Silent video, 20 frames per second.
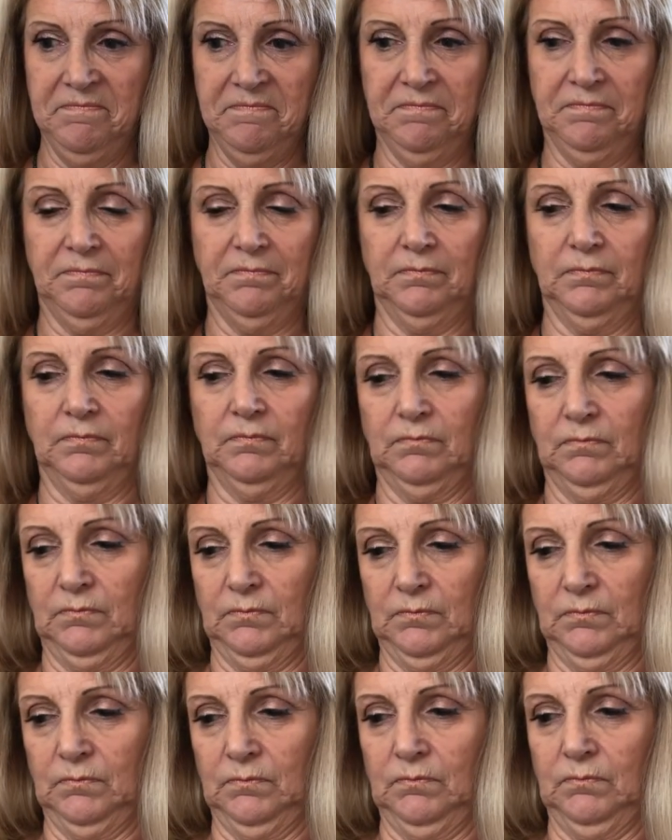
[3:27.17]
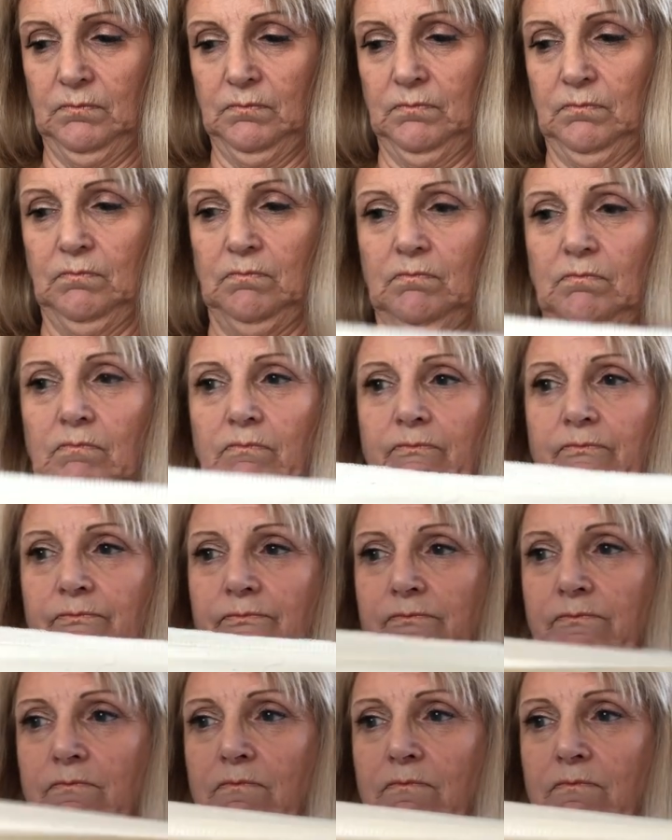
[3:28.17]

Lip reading: (no one is talking)